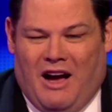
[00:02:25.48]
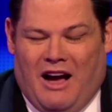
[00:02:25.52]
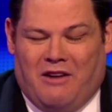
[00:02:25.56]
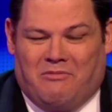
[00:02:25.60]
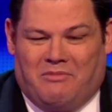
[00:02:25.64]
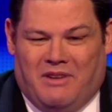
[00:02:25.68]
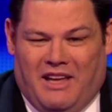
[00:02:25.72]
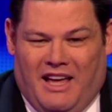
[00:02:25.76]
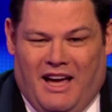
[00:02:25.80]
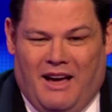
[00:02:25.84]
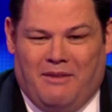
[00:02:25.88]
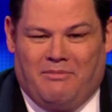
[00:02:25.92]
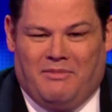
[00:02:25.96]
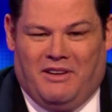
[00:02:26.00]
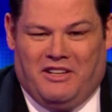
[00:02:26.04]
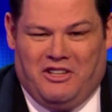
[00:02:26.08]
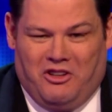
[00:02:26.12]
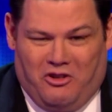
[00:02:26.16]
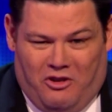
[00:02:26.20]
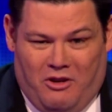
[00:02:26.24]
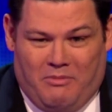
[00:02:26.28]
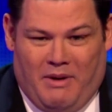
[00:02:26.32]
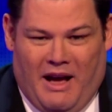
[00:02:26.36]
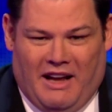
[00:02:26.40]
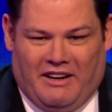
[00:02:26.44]
wound me up, and
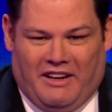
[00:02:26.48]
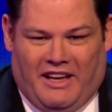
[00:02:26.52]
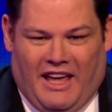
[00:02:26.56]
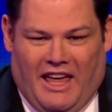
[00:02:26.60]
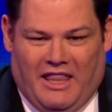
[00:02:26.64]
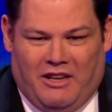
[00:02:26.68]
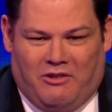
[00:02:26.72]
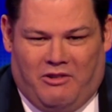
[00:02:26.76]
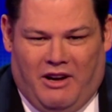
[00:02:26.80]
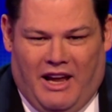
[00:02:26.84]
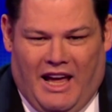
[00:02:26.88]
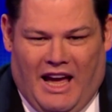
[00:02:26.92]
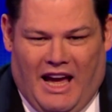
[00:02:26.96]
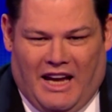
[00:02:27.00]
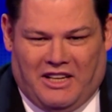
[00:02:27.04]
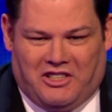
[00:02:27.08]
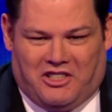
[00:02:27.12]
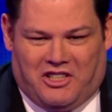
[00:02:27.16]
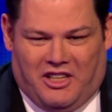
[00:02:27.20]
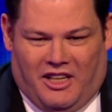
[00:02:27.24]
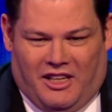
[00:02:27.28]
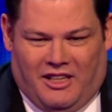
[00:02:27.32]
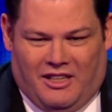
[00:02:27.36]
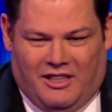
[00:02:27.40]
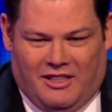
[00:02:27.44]
you're about to get the
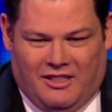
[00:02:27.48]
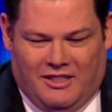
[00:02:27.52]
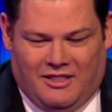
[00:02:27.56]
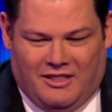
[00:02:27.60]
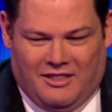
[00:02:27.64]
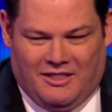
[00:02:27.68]
reaction.